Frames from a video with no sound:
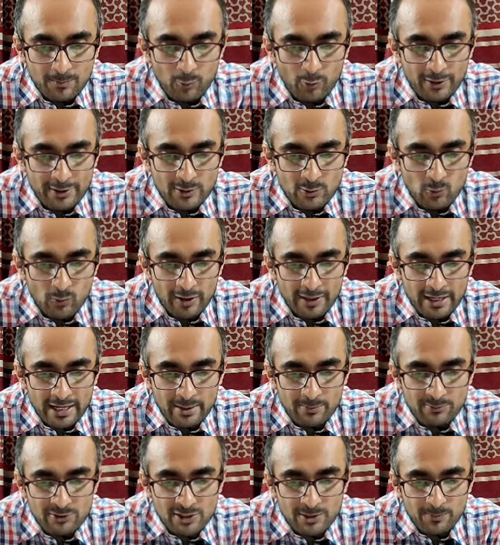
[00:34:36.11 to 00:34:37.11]
0.1
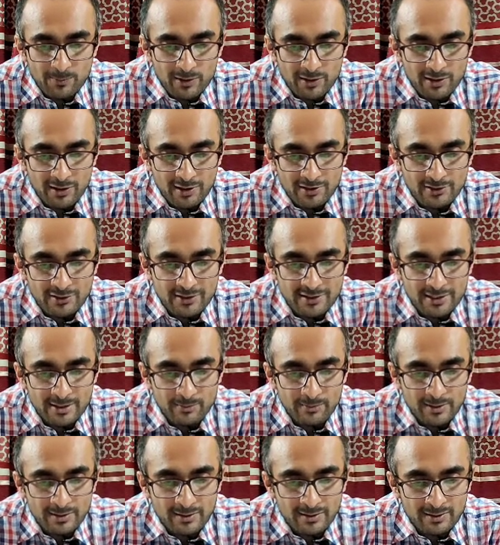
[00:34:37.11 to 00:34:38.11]
mg per 100
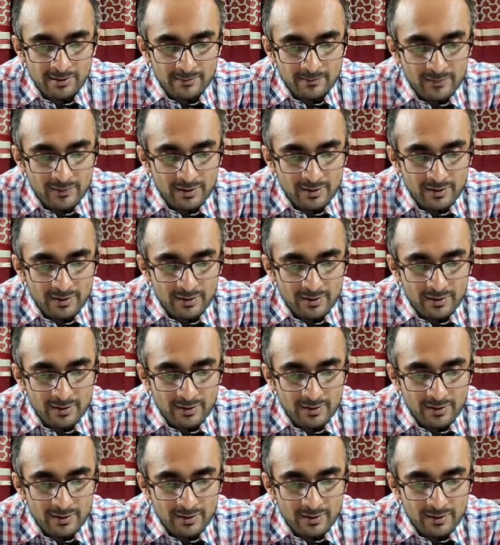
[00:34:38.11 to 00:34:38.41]
ml,